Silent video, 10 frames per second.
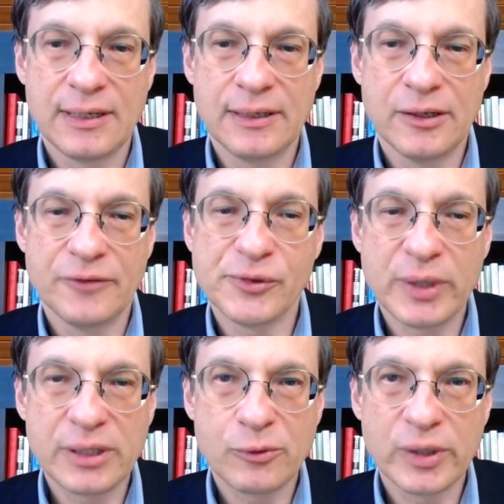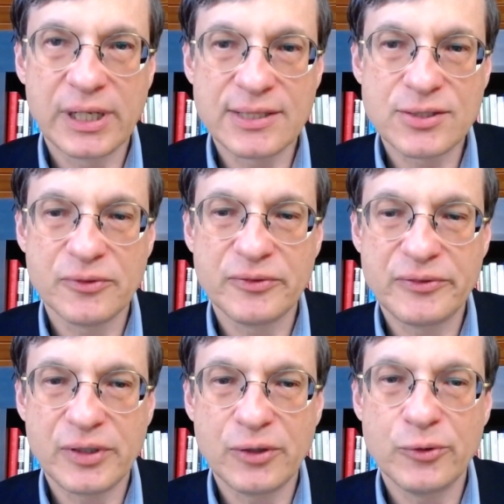the way the word
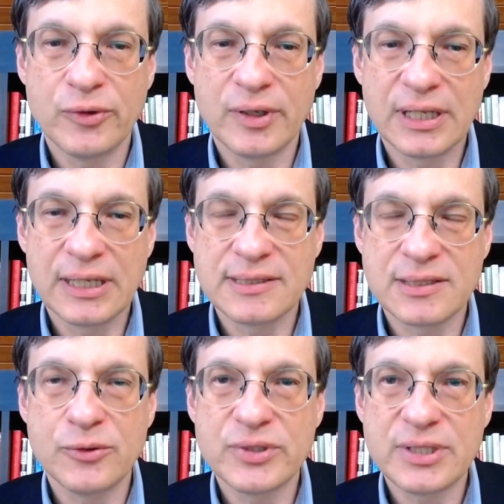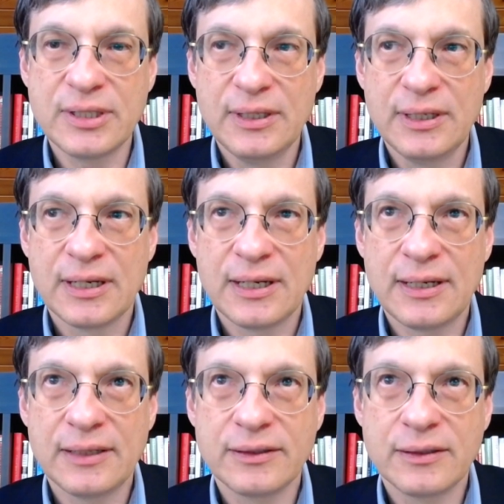conservative is used,
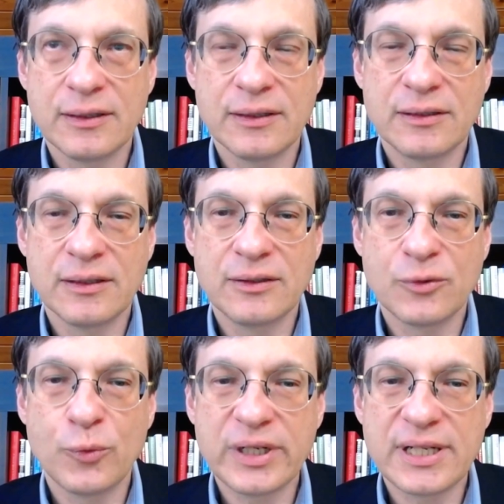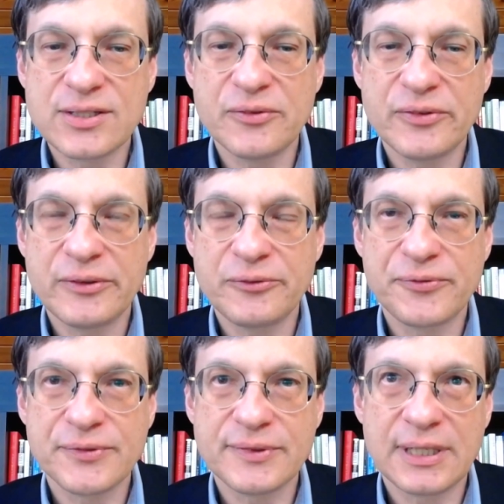the word
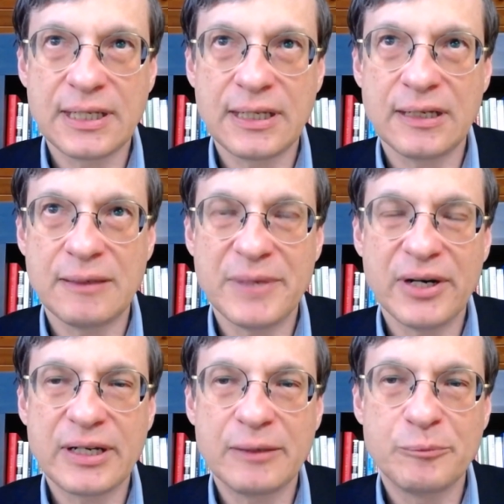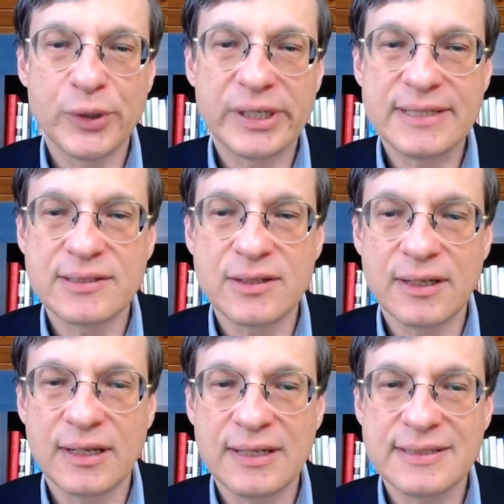conservative in American Britain
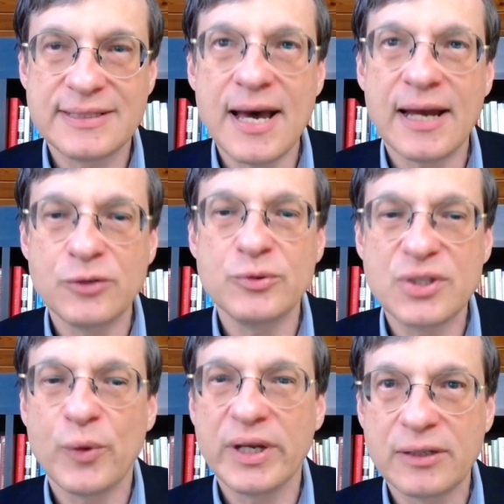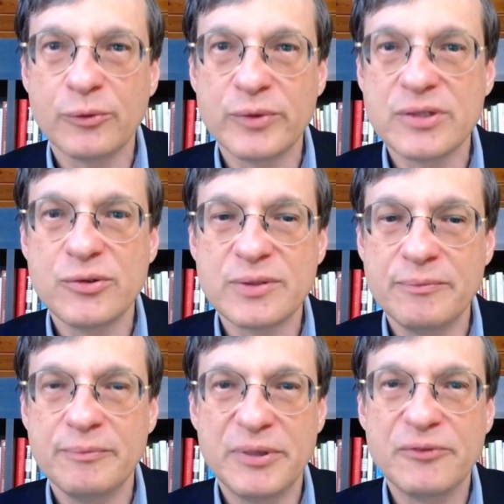is not used the way that it was
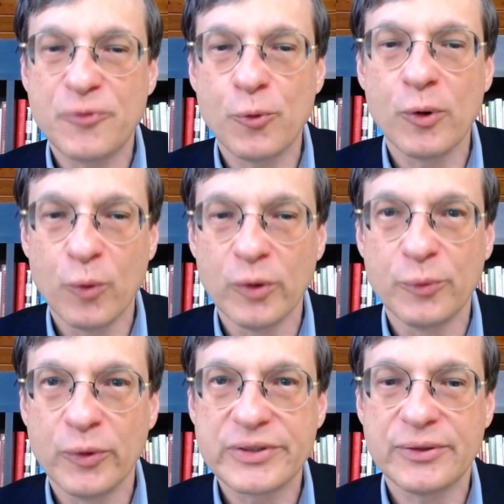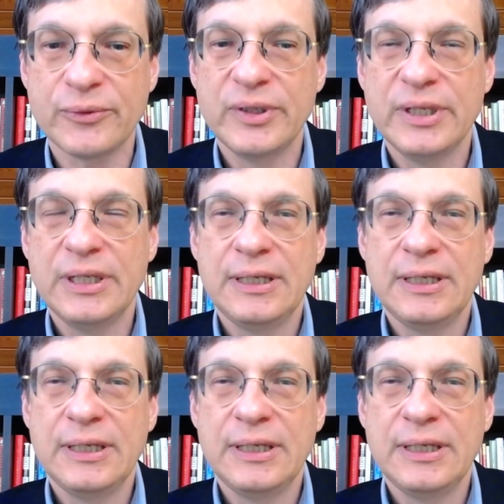used before World War II.